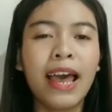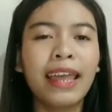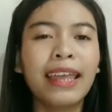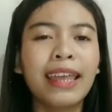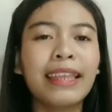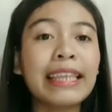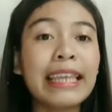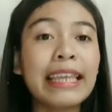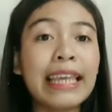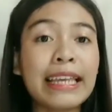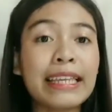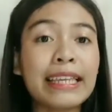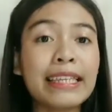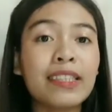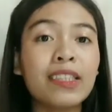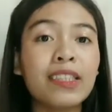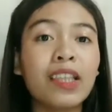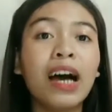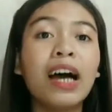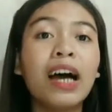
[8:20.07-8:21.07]
It
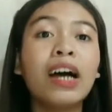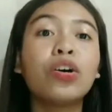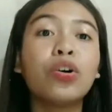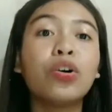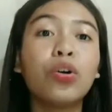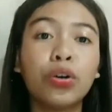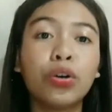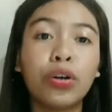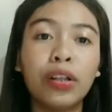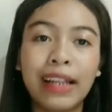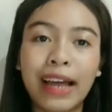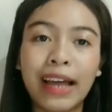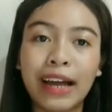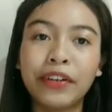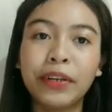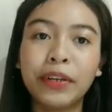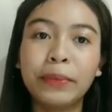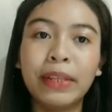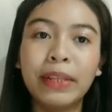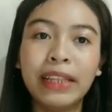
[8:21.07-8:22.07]
is the
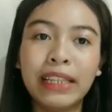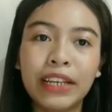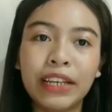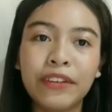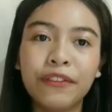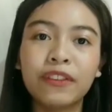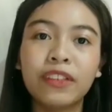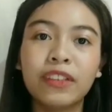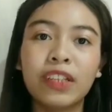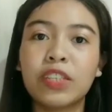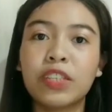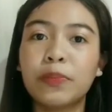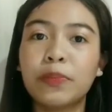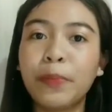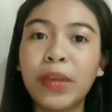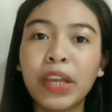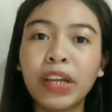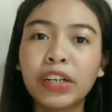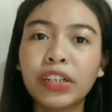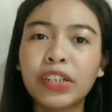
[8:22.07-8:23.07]
corollary belief that
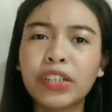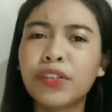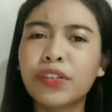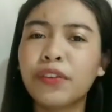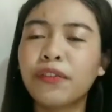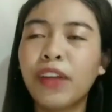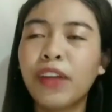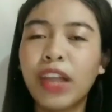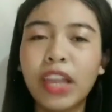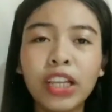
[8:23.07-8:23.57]
speakers of